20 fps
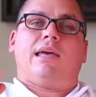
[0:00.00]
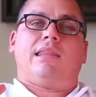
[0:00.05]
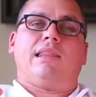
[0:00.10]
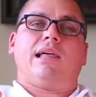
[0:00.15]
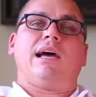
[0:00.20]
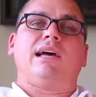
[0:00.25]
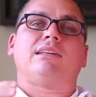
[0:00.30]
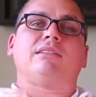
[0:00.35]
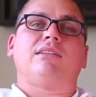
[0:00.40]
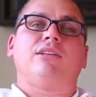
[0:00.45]
And
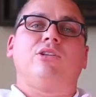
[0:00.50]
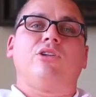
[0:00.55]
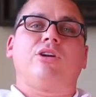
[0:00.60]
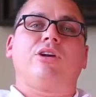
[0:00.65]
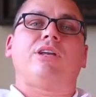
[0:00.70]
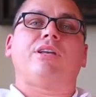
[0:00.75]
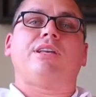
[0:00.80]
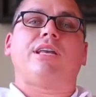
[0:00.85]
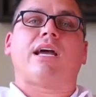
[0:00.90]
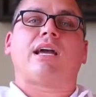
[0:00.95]
lastly,
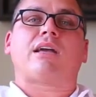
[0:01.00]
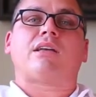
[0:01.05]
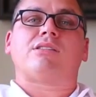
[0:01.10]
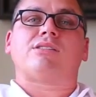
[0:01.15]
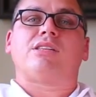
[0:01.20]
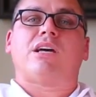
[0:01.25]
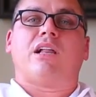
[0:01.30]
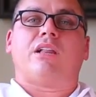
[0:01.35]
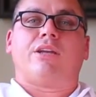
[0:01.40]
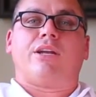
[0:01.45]
look at debt
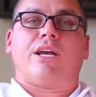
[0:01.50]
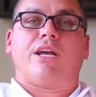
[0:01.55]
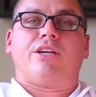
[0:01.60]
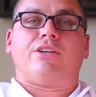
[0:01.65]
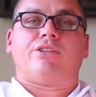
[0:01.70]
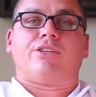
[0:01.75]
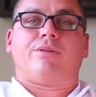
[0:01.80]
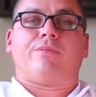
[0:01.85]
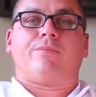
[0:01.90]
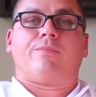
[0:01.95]

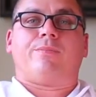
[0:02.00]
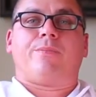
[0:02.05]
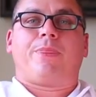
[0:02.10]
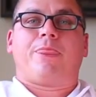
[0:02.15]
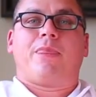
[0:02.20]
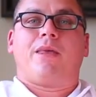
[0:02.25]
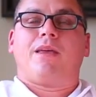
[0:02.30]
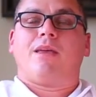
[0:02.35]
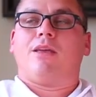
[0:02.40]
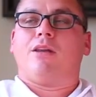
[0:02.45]
consolidation.
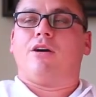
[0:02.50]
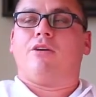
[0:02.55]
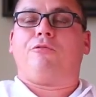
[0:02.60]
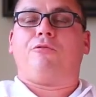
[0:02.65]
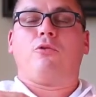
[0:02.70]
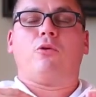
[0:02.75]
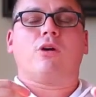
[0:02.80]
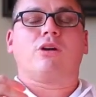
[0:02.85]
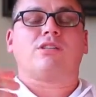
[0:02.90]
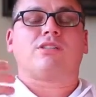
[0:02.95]
You know,
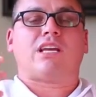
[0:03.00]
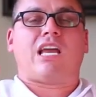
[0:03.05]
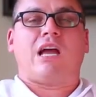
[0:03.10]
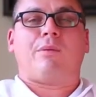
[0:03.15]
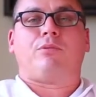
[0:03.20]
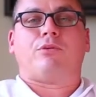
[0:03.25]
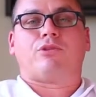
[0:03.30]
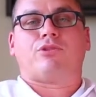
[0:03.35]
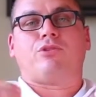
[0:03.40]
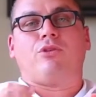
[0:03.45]
for
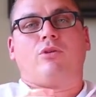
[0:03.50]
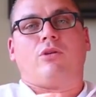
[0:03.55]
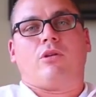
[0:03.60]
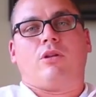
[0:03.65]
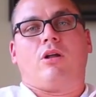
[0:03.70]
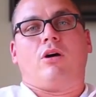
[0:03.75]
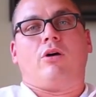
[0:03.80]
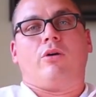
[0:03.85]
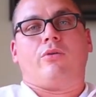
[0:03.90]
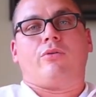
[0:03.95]
example,
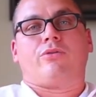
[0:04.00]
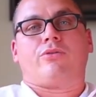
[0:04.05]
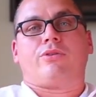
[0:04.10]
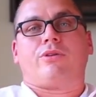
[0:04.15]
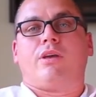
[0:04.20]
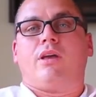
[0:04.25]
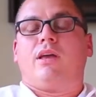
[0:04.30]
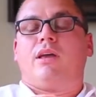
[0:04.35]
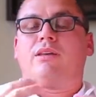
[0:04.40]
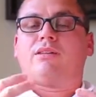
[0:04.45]
student
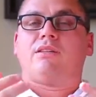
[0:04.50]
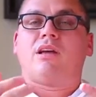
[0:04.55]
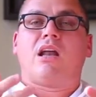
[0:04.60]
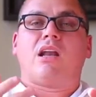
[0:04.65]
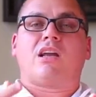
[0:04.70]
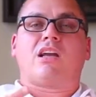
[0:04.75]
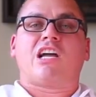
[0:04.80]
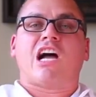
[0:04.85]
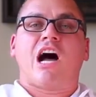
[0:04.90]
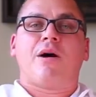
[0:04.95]
loans. It's
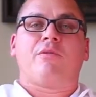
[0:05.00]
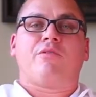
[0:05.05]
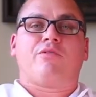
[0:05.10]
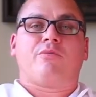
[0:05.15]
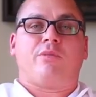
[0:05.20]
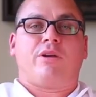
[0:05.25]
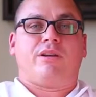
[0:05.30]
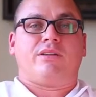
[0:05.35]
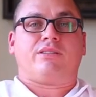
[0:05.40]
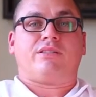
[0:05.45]
not uncommon
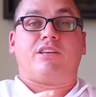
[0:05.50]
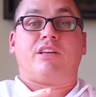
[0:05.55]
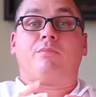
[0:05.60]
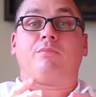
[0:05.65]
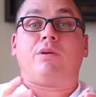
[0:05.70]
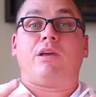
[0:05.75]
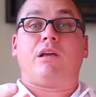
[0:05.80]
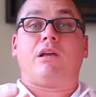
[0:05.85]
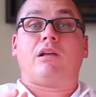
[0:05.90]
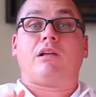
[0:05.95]
for me to see
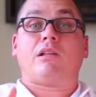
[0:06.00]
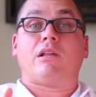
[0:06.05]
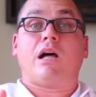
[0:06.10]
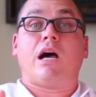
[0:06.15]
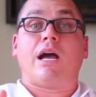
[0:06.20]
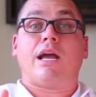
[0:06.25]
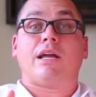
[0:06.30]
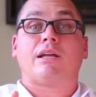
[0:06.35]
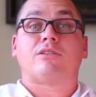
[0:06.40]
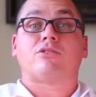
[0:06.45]

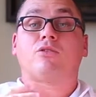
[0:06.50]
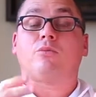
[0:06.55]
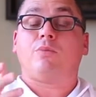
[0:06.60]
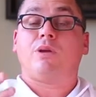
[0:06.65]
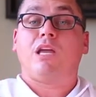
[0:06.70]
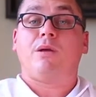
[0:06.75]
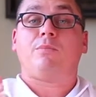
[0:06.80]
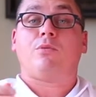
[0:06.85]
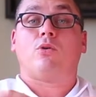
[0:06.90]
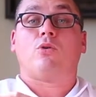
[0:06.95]
clients or
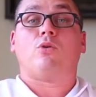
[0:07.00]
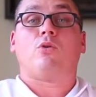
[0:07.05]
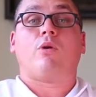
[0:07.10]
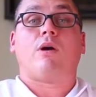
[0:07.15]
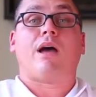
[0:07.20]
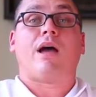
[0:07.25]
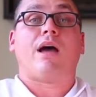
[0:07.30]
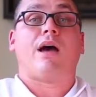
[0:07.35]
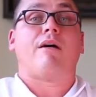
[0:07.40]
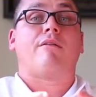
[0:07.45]
people who
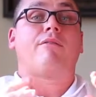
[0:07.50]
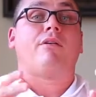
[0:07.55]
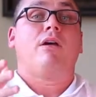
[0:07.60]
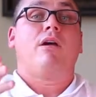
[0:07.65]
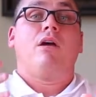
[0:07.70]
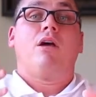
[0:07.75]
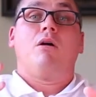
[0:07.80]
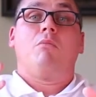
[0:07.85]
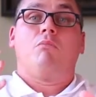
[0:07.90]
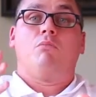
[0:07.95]
have
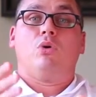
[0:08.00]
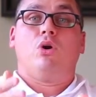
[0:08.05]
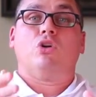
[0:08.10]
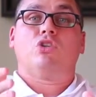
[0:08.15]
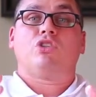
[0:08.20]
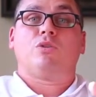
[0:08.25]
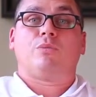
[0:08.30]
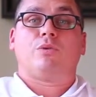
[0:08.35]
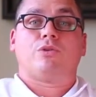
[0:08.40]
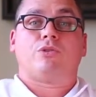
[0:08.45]

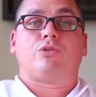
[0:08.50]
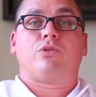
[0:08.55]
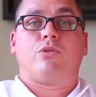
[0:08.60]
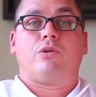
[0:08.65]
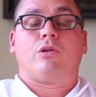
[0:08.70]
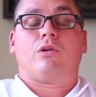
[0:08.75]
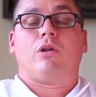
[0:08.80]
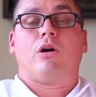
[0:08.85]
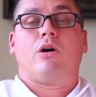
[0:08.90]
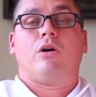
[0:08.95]
multiple
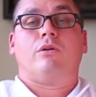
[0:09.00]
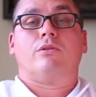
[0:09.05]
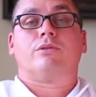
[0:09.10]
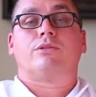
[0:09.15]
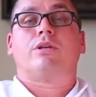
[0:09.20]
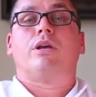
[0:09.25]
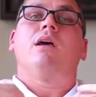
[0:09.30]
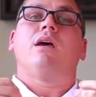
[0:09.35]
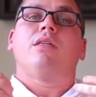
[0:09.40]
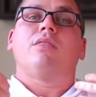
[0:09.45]
student loans.